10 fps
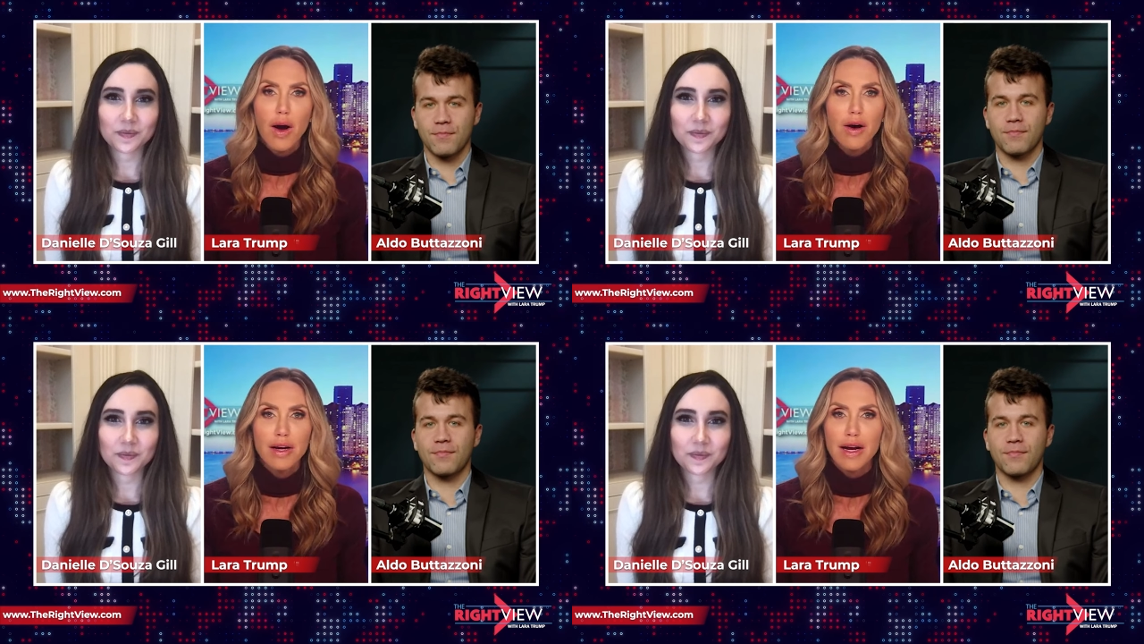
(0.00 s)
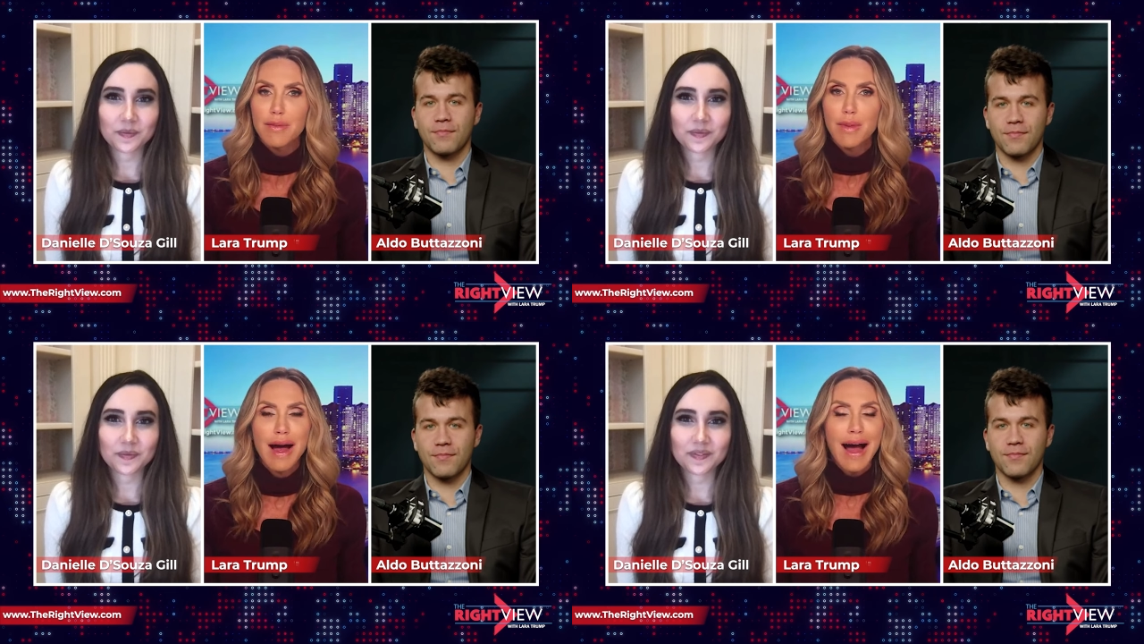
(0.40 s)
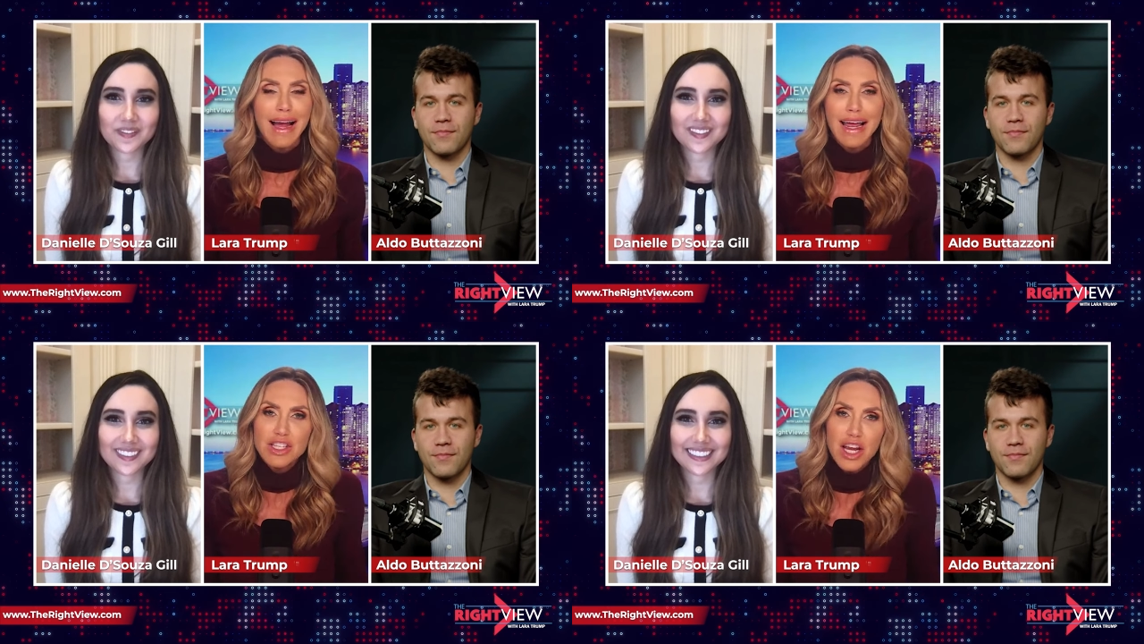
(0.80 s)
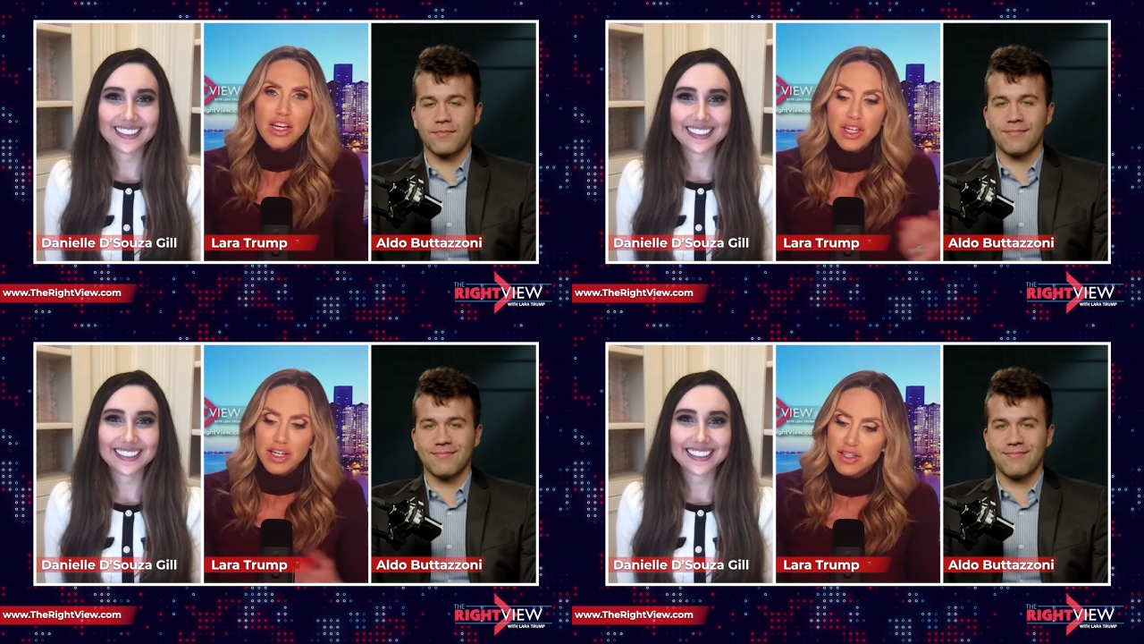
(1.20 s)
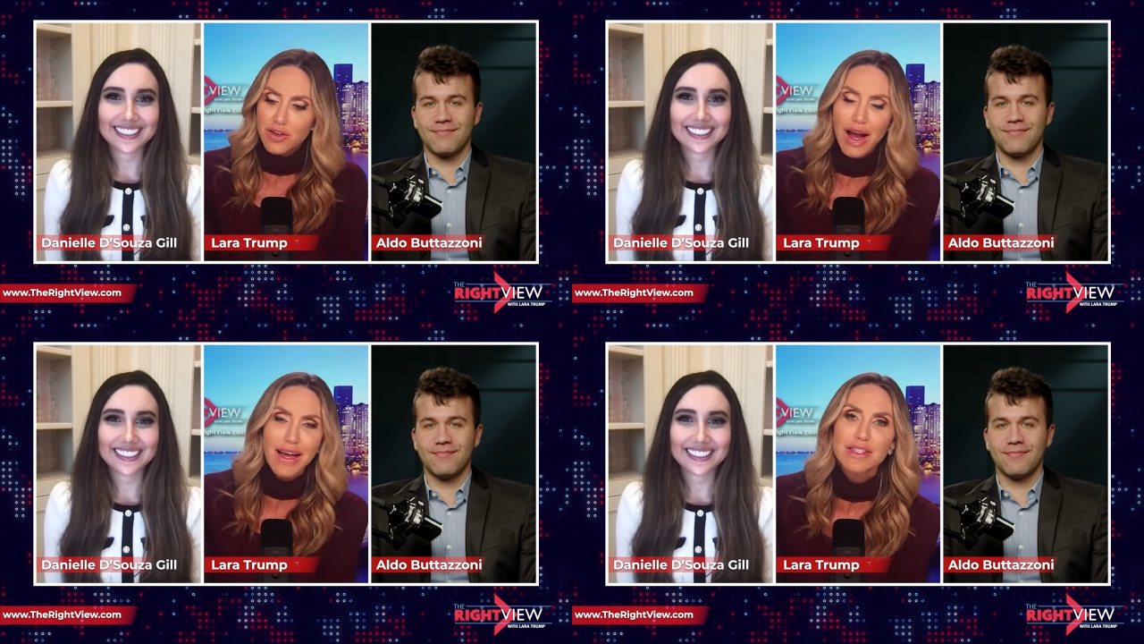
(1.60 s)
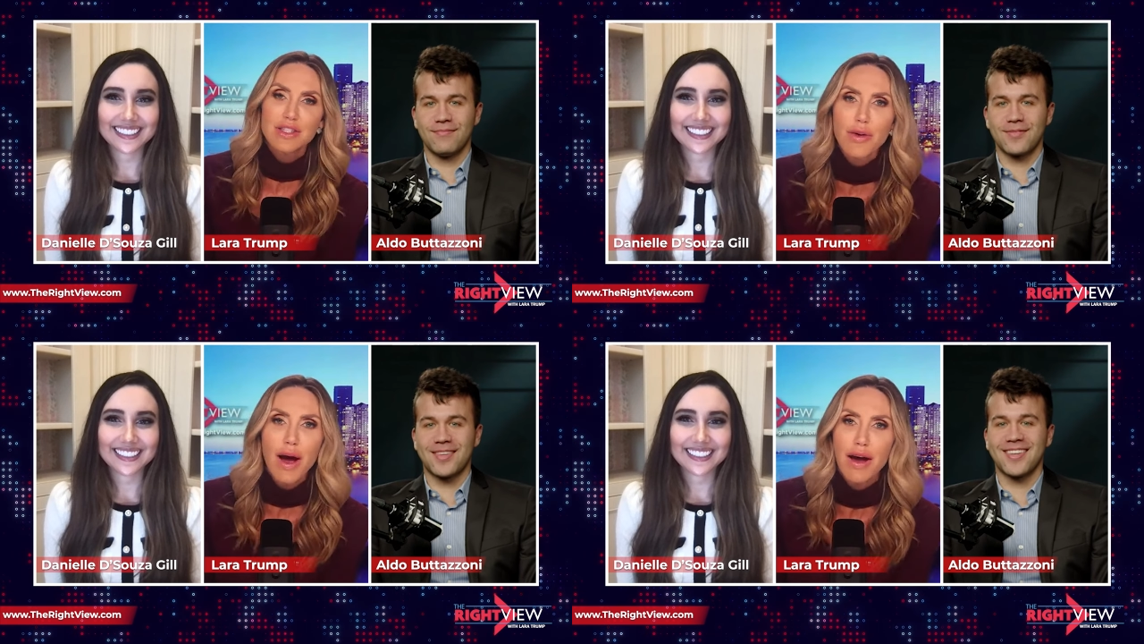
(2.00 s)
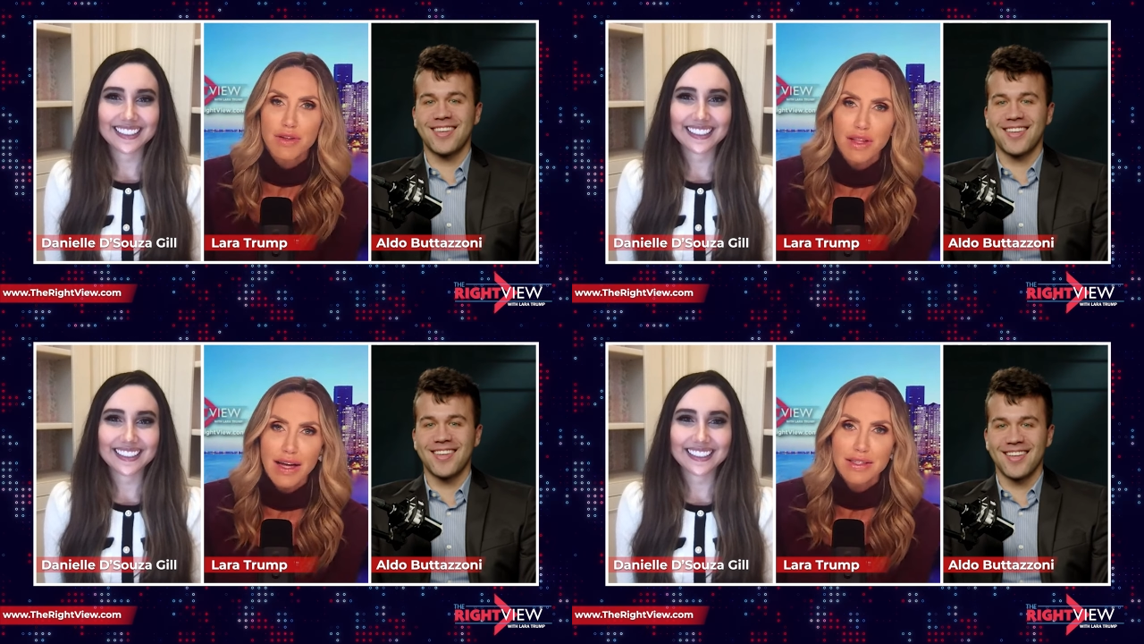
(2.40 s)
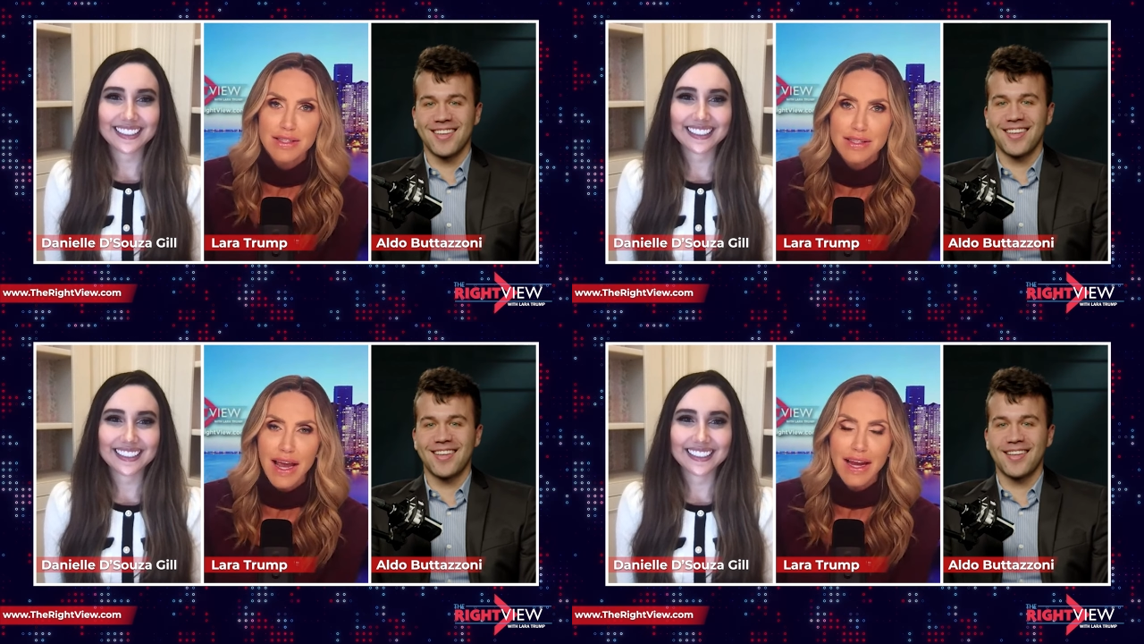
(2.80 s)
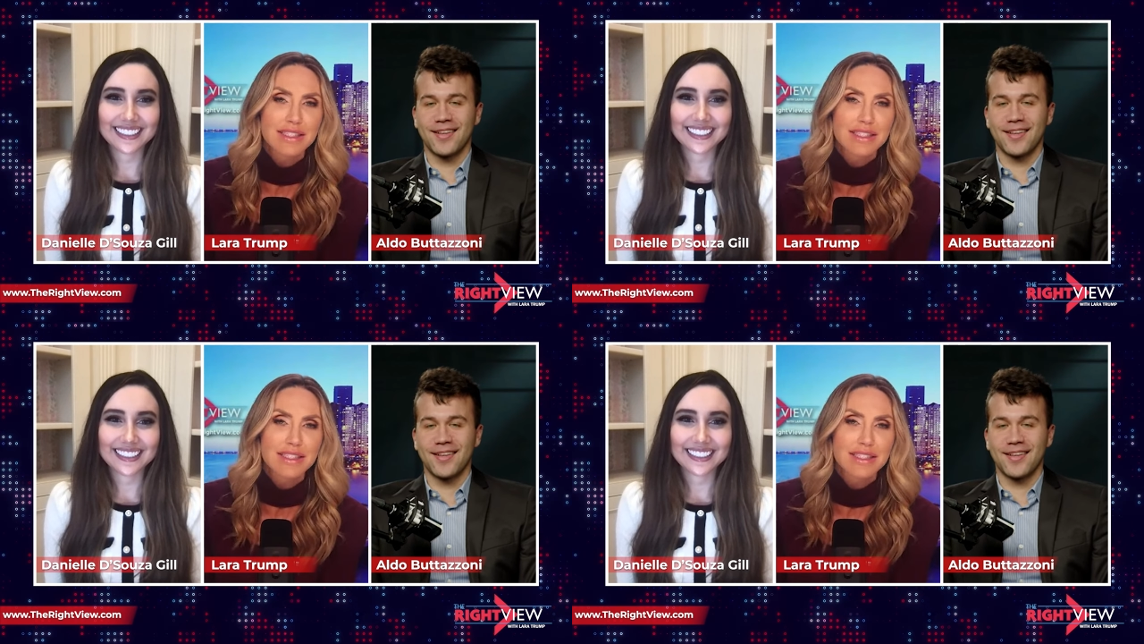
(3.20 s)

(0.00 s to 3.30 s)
Speaker 1: welcome. I got to change it because you guys do have a lot to say.